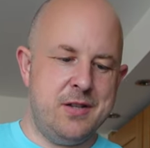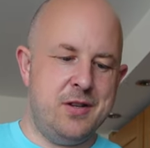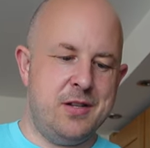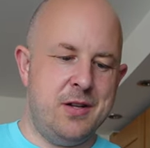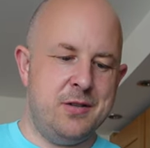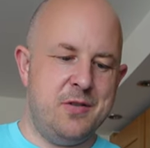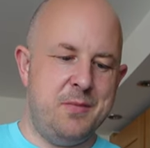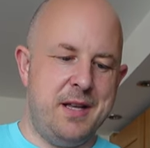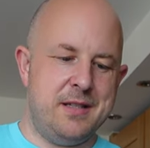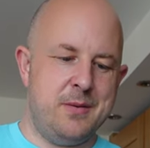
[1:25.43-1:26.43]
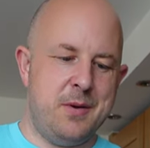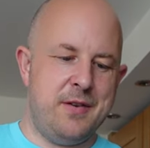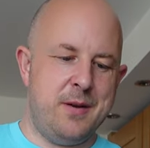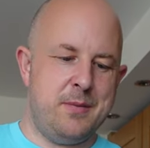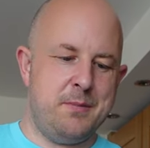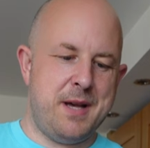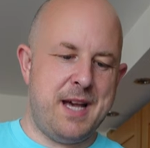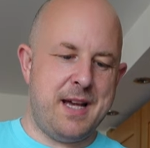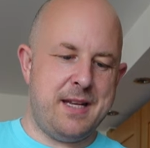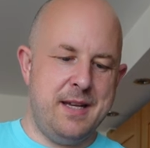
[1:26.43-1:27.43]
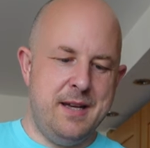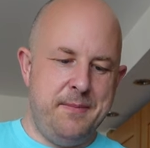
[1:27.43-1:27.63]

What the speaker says: literally tons of meat. We felt bad.